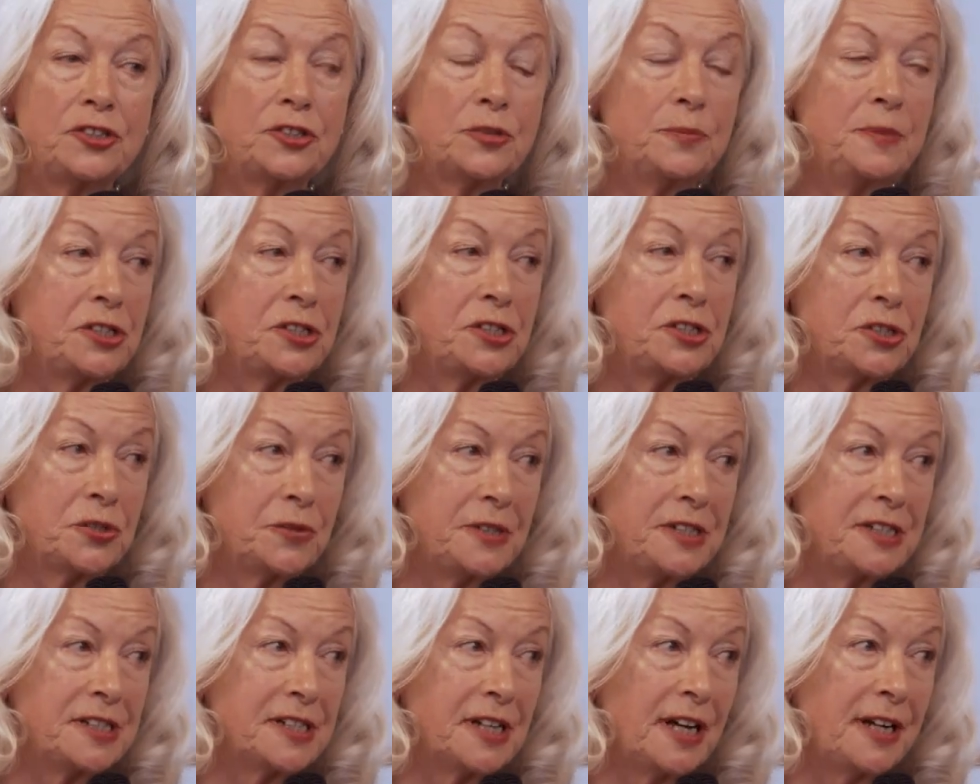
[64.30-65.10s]
to be
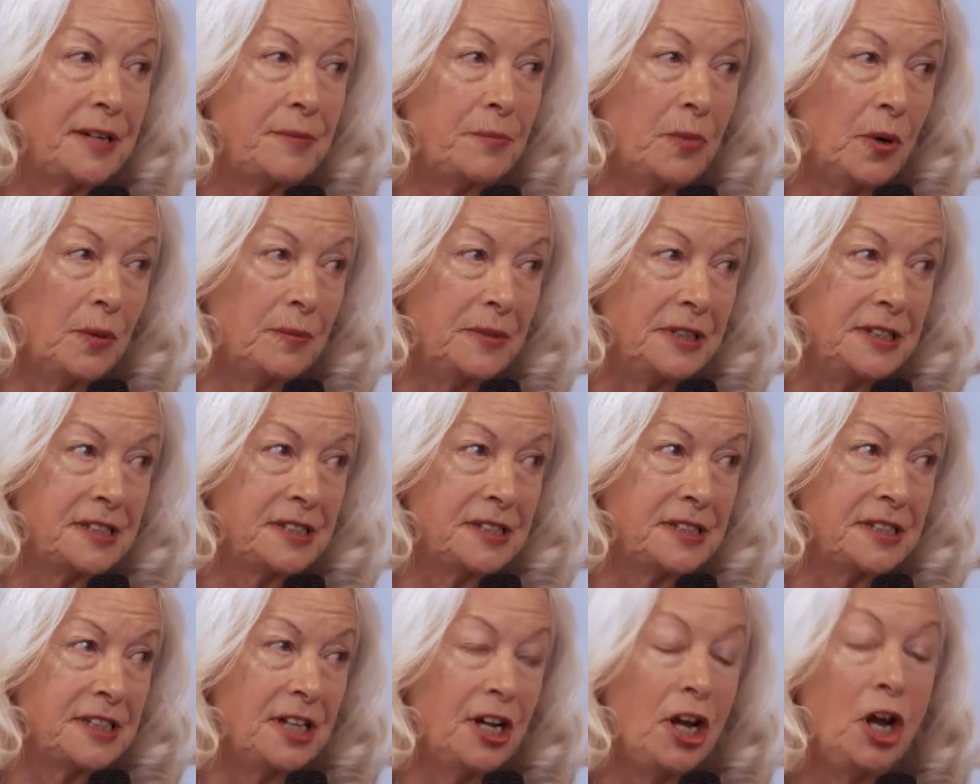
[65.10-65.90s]
suicide
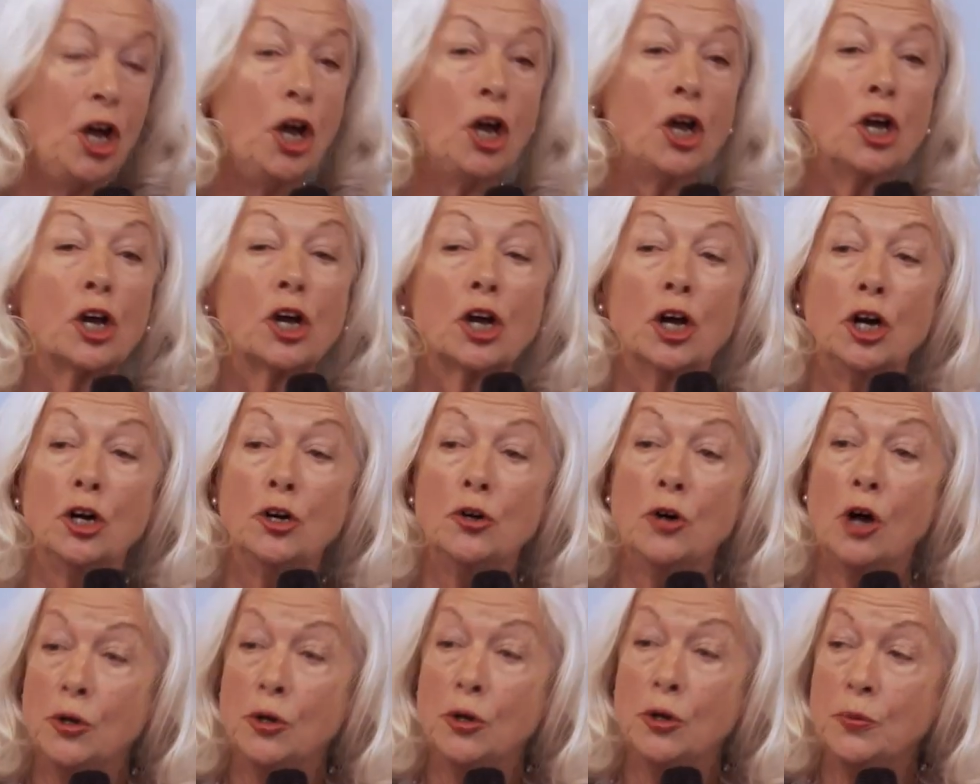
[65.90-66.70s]
bombers, go
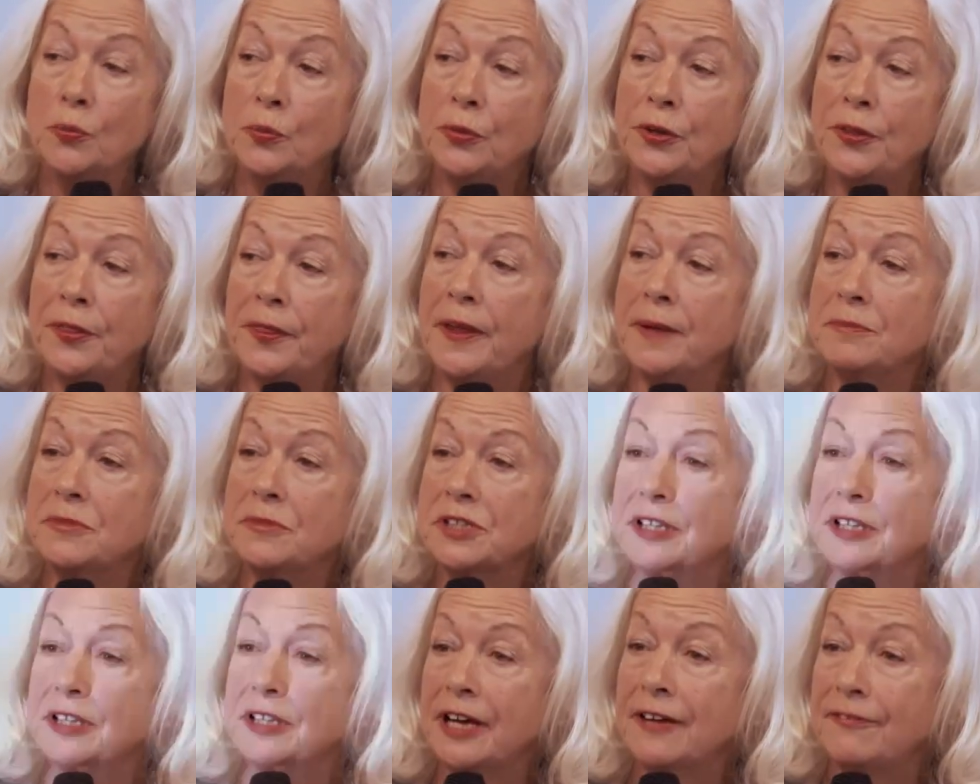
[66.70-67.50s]
home with them
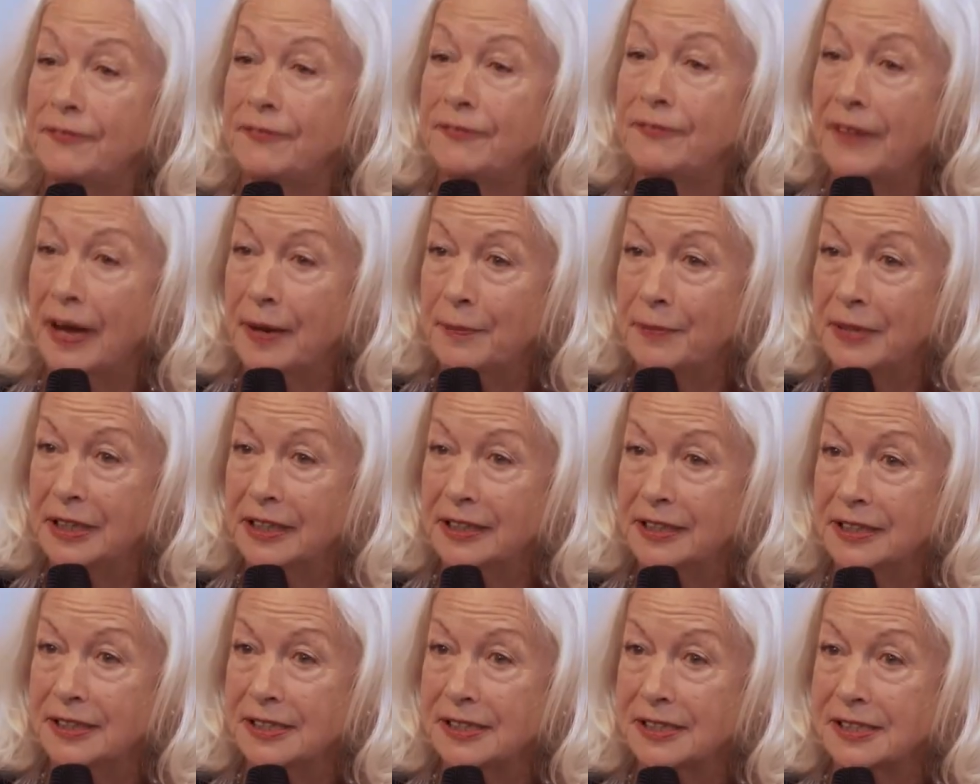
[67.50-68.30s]
to their
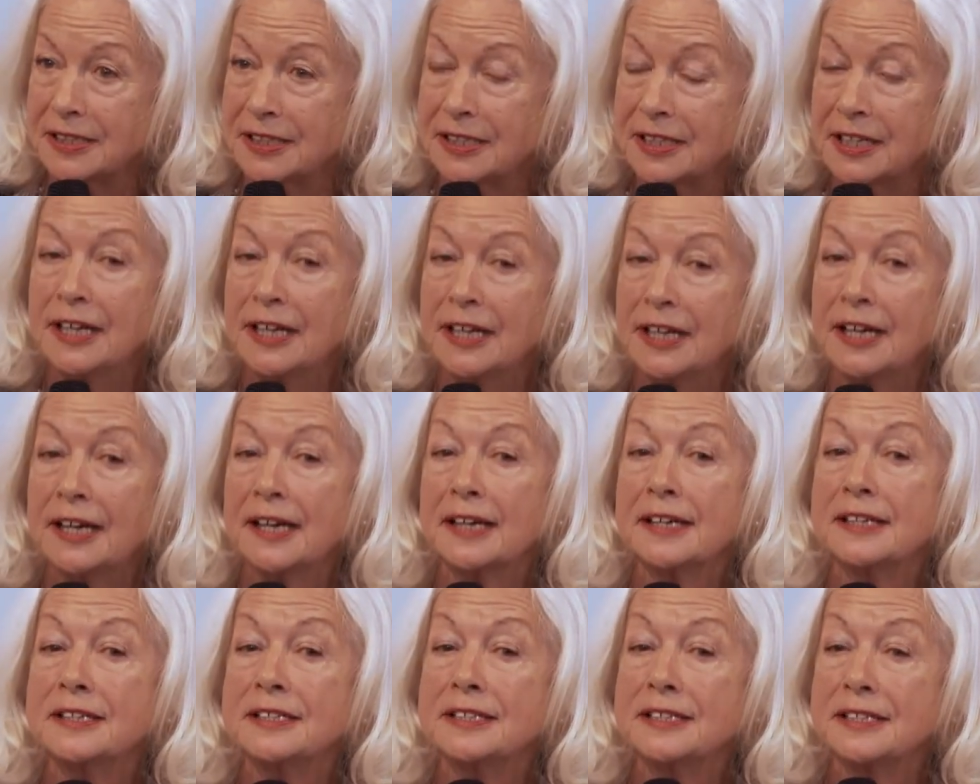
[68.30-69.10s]
families,
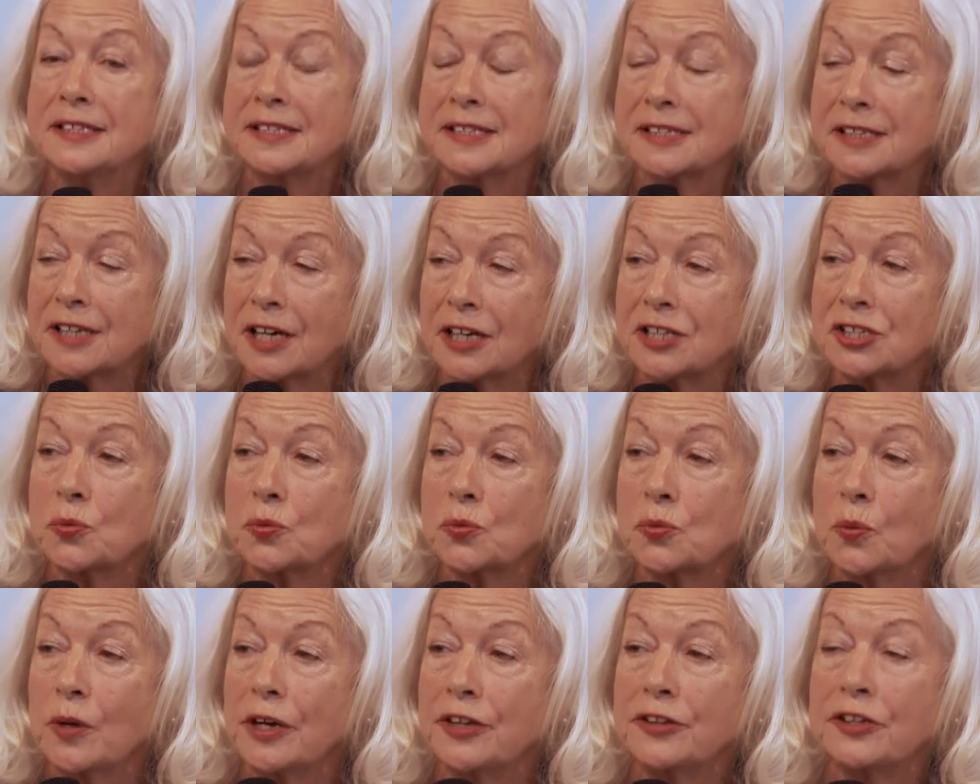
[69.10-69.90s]
and
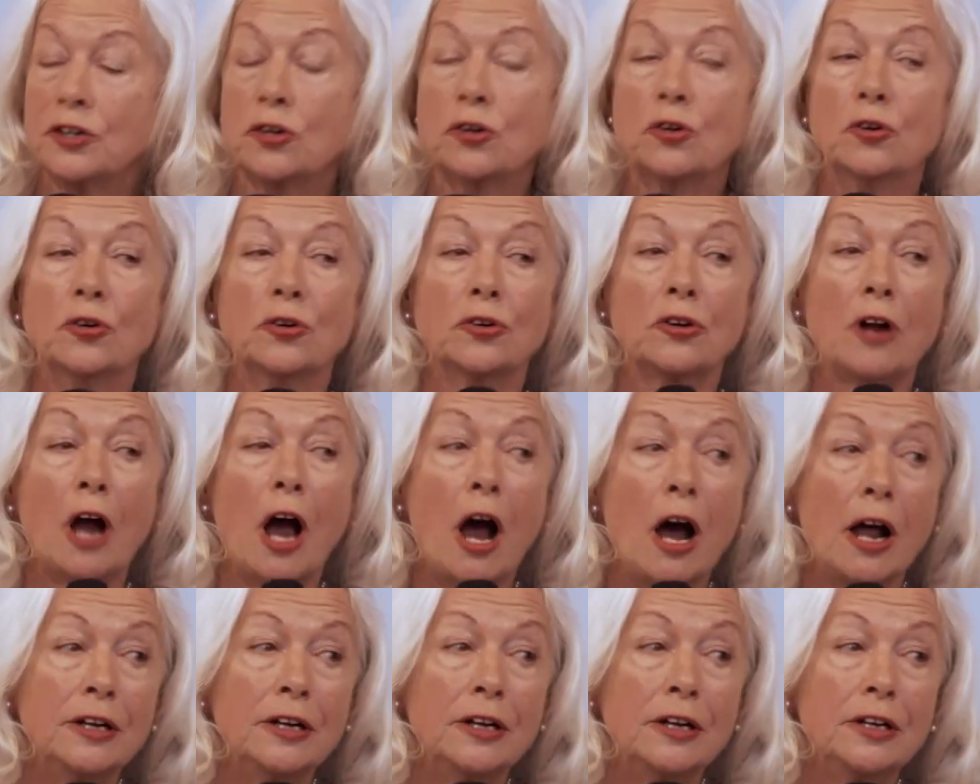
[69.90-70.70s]
discuss why the
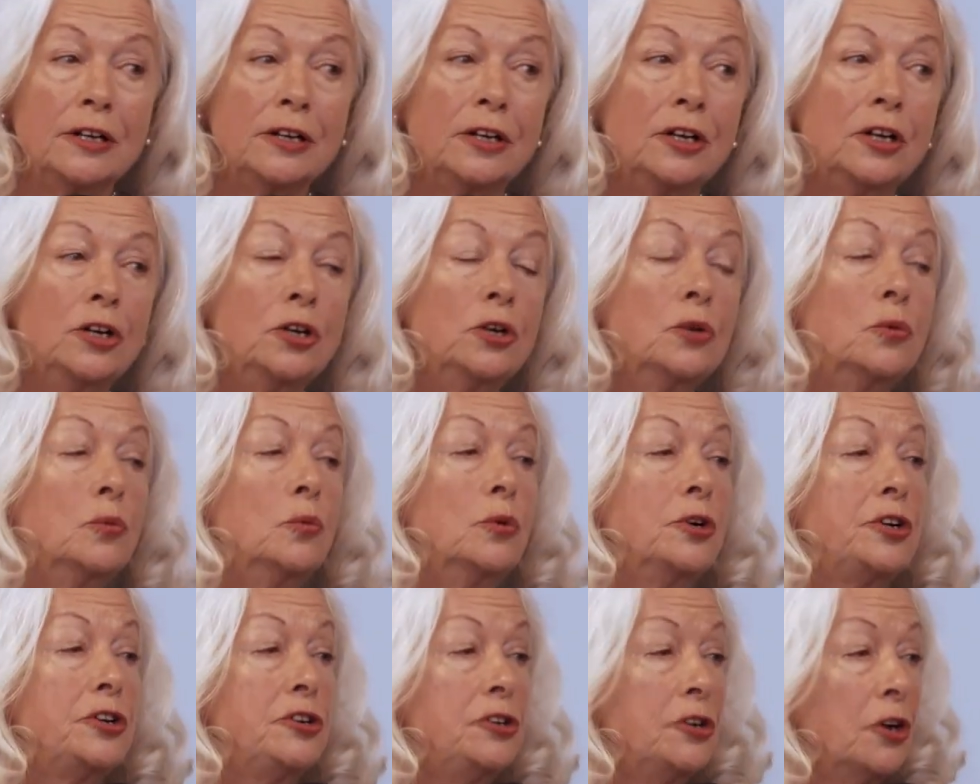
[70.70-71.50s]
Quran
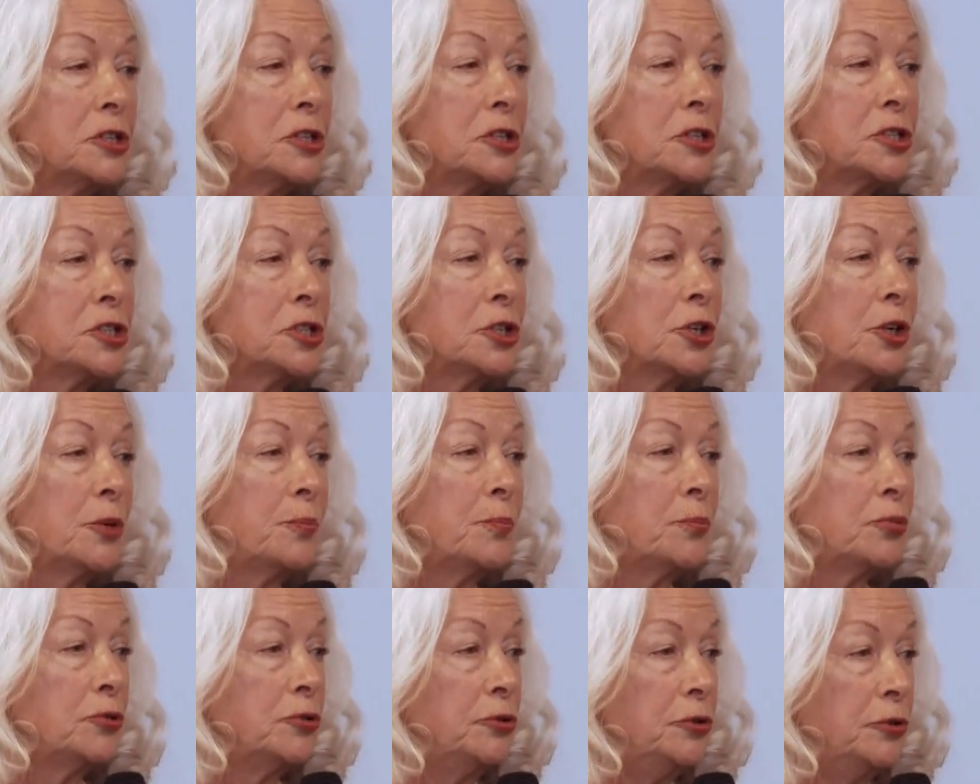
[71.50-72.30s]
would not
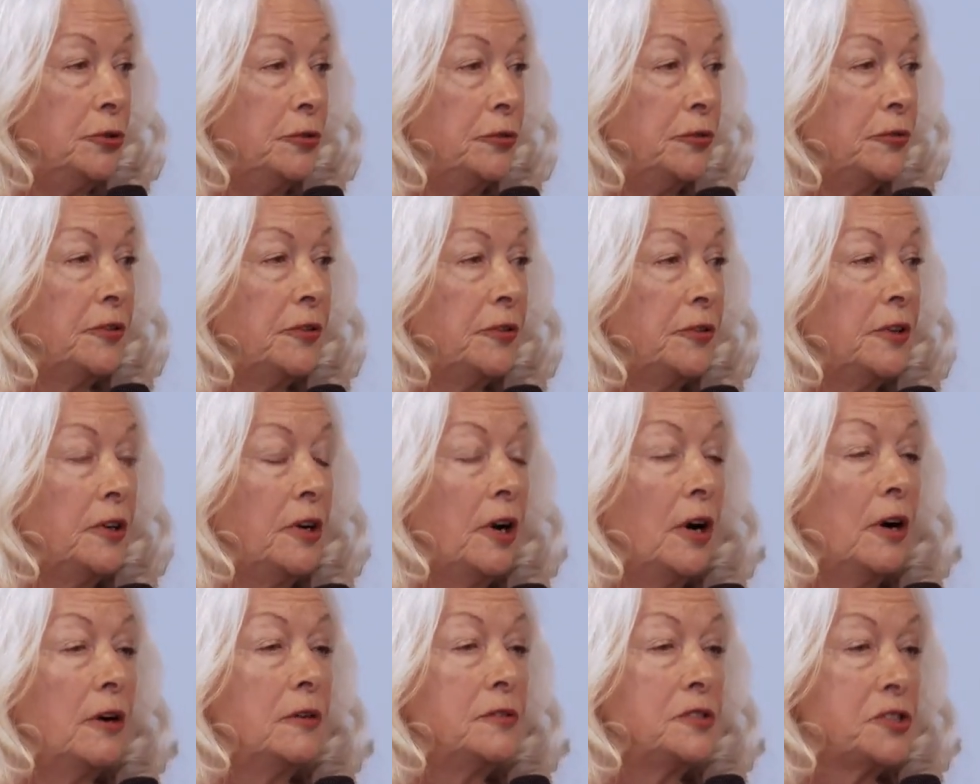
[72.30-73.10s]
approve
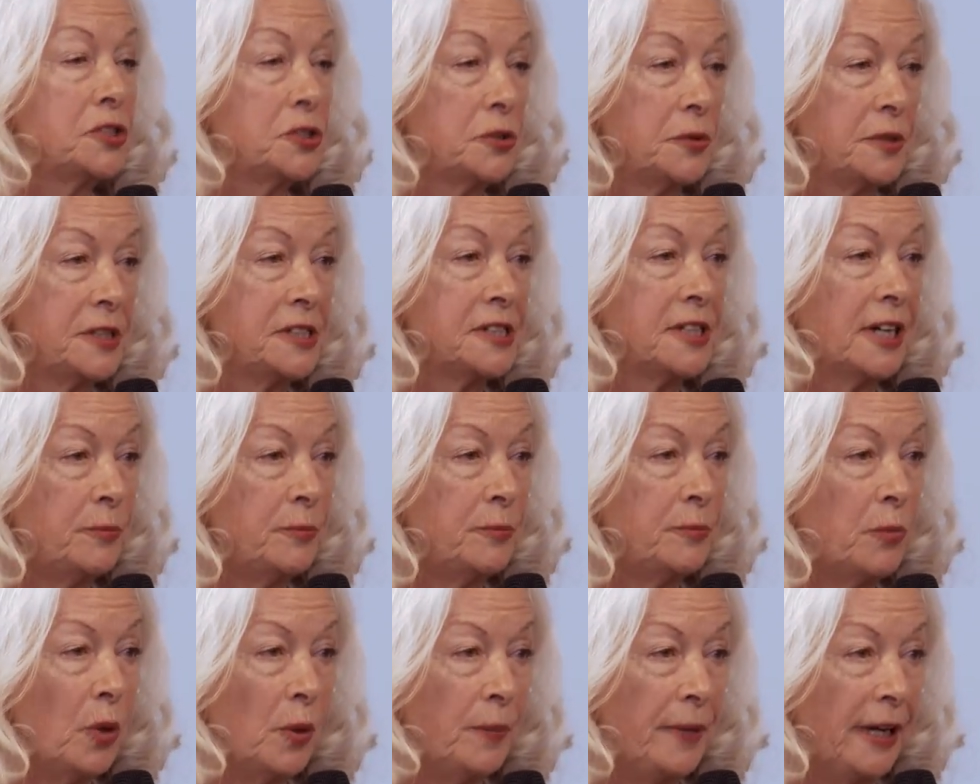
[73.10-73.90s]
of
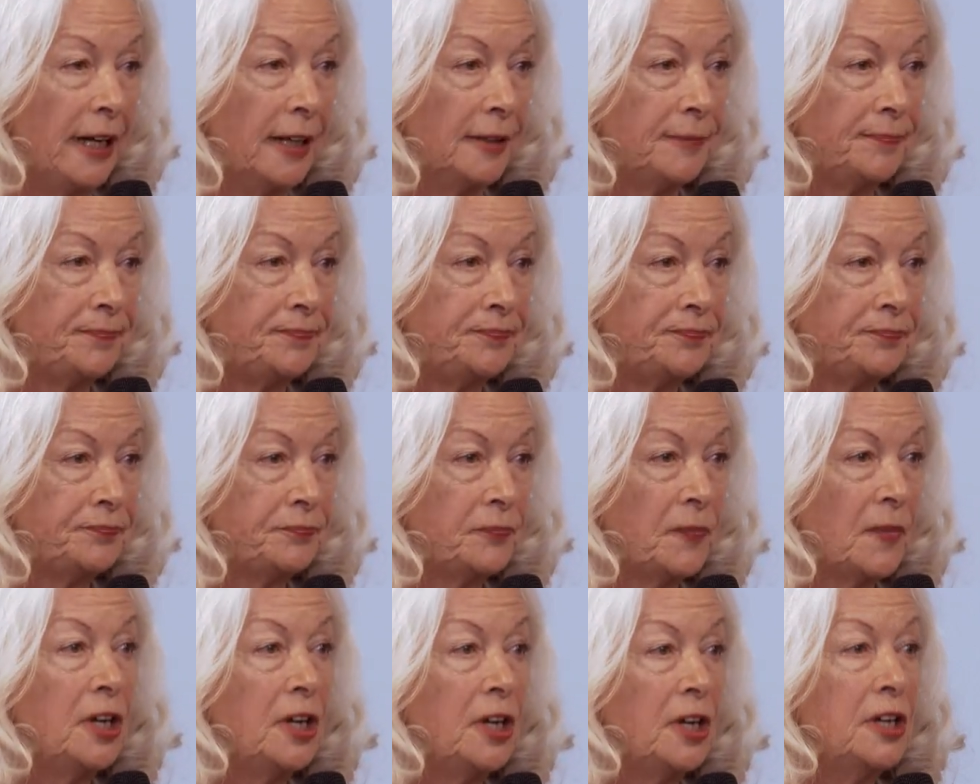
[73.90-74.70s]
suicide bombing.
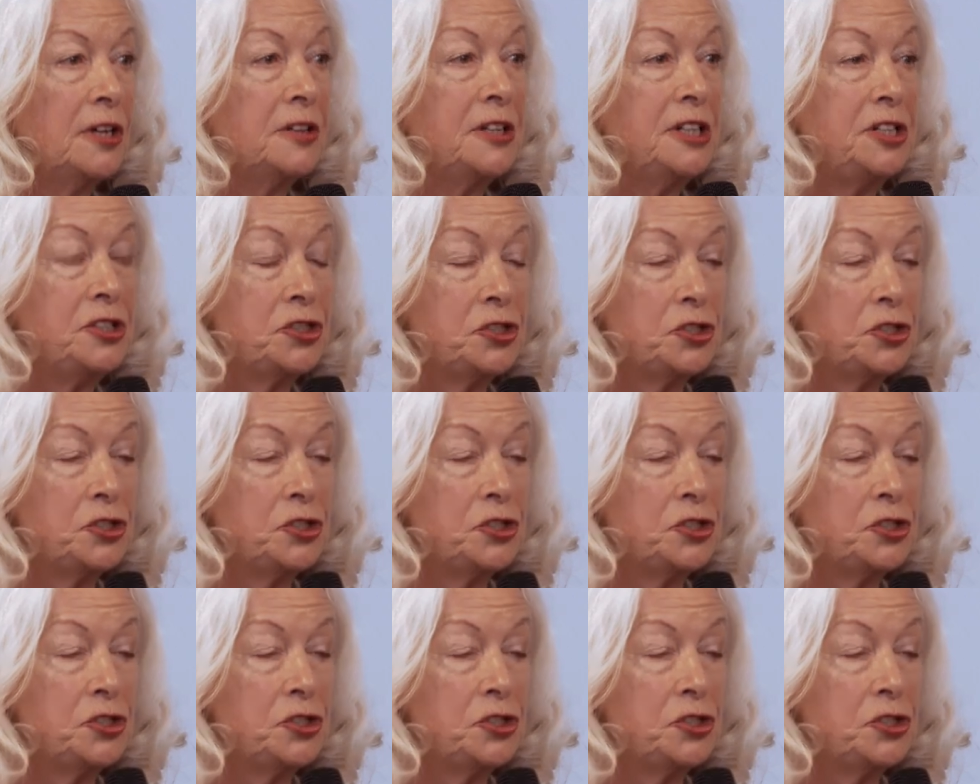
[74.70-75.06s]
These